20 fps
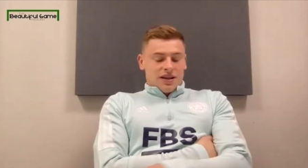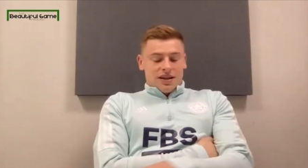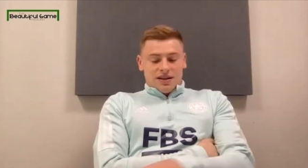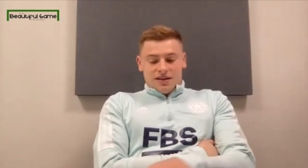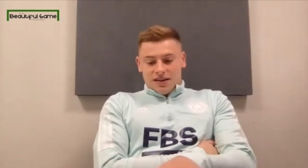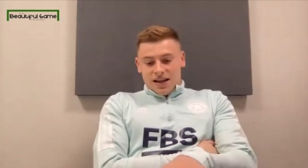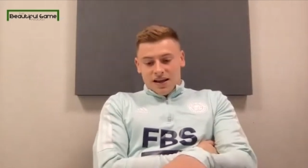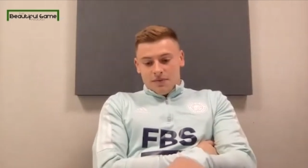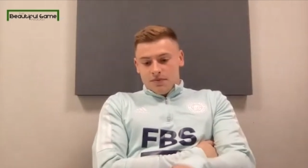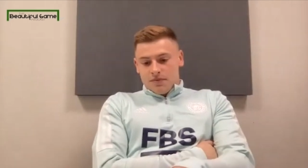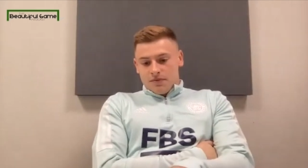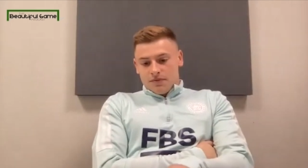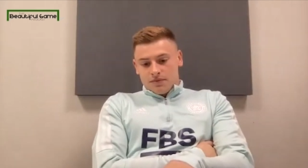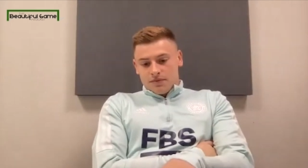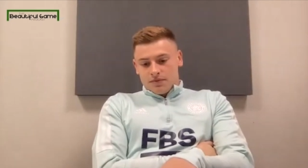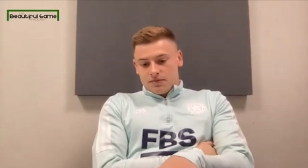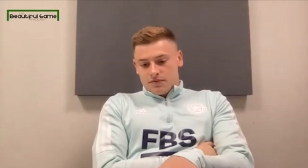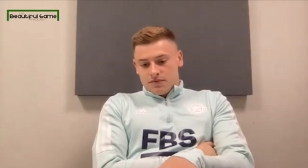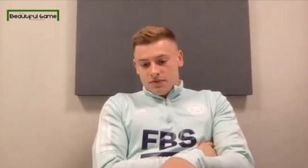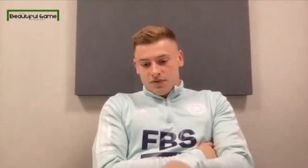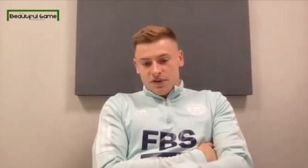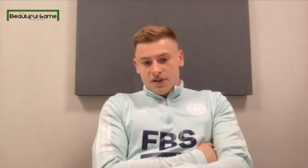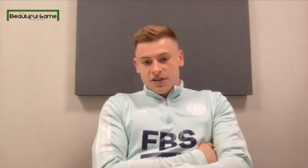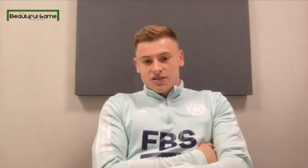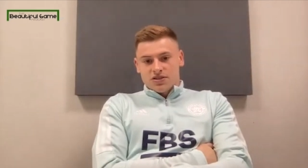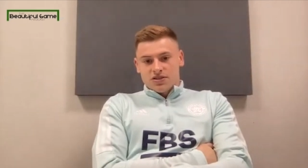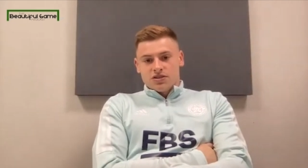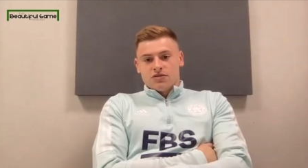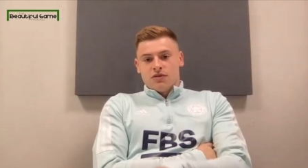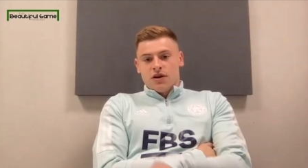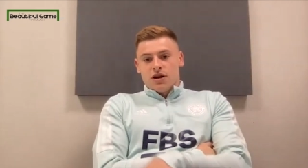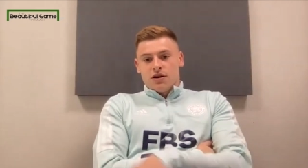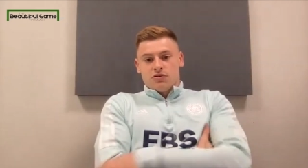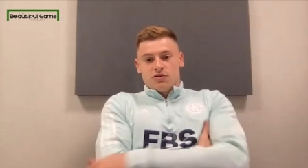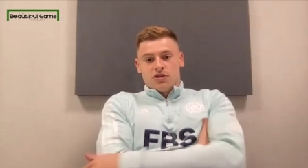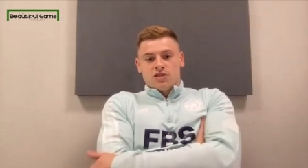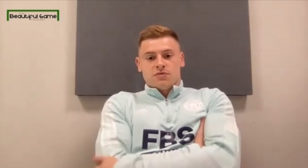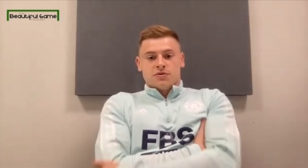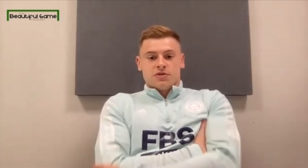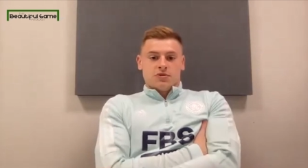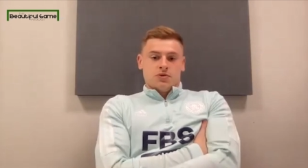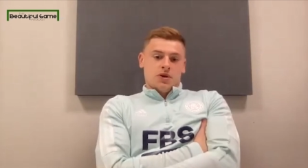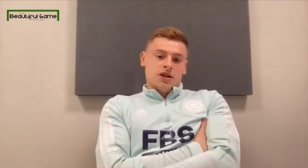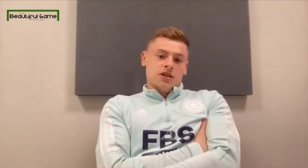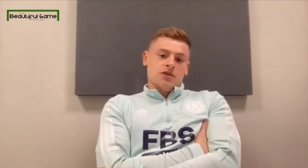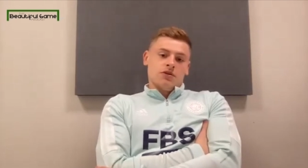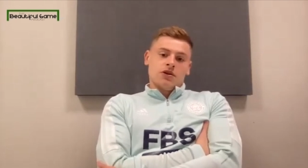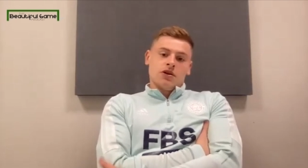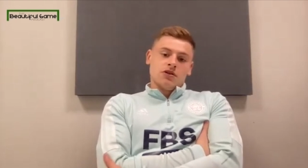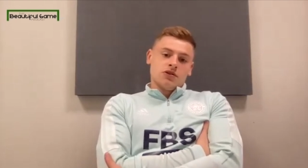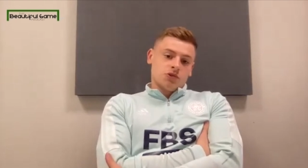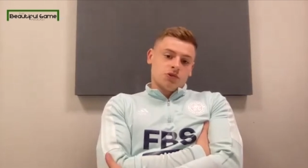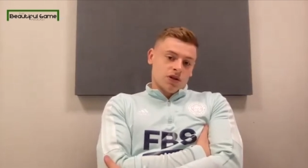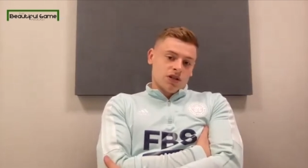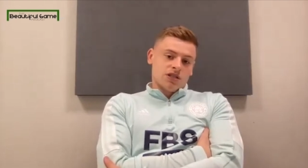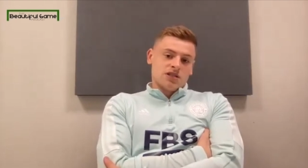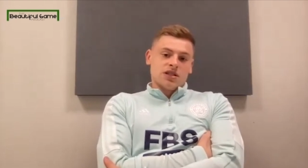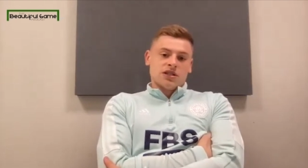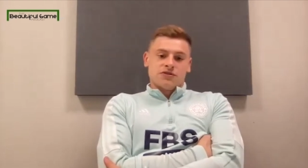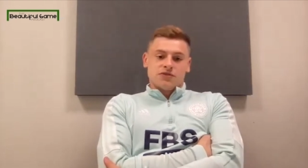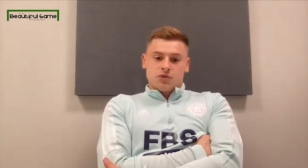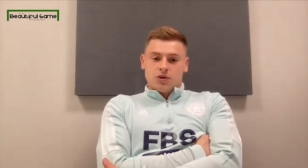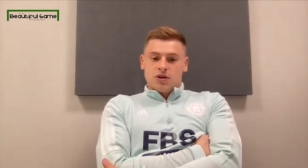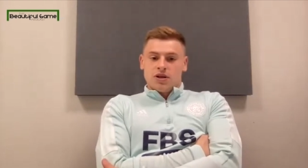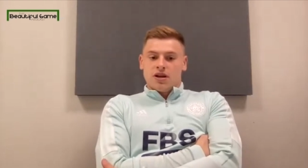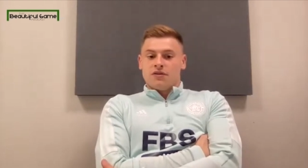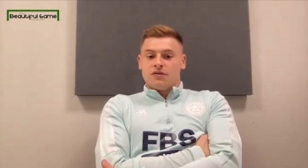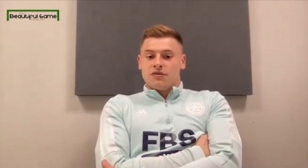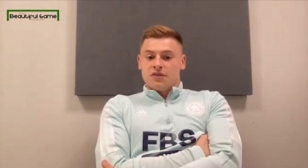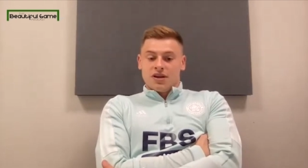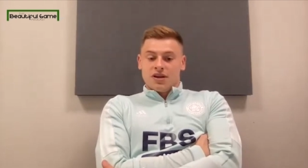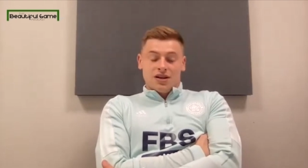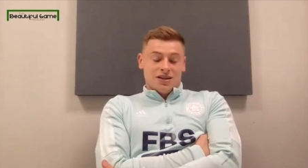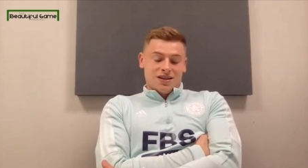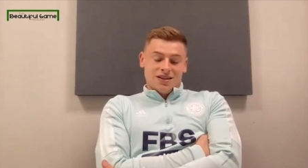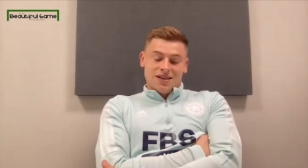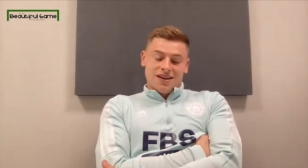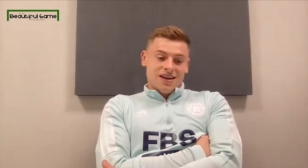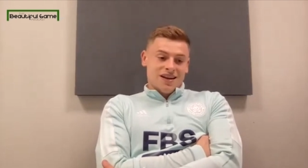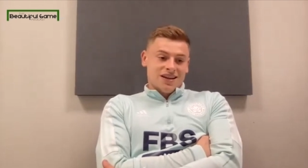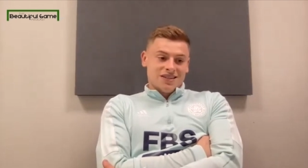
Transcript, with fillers: then them fixtures around Christmas where you go 26, 28,